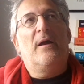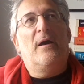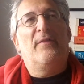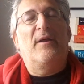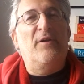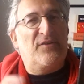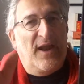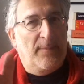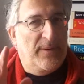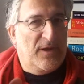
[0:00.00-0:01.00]
Uh, there is
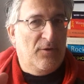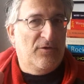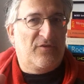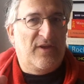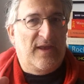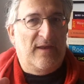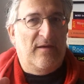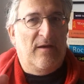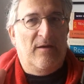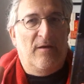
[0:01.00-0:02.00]
an
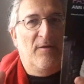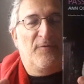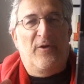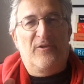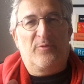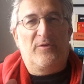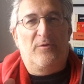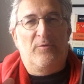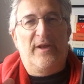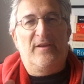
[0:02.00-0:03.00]
ambiguity uh, at first when
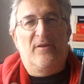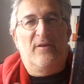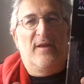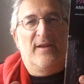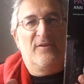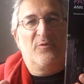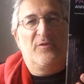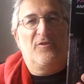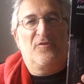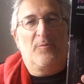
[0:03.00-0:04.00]
you read, and, and, it
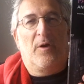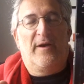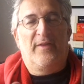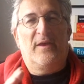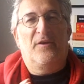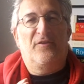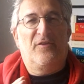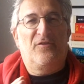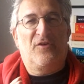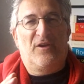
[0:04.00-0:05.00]
switches from I and then goes
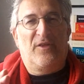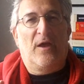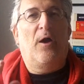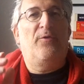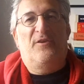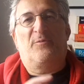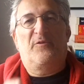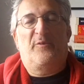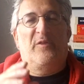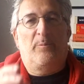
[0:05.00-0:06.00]
into she. You think, oh, this
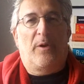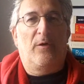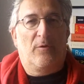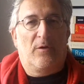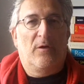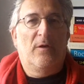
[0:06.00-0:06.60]
must be the bloke,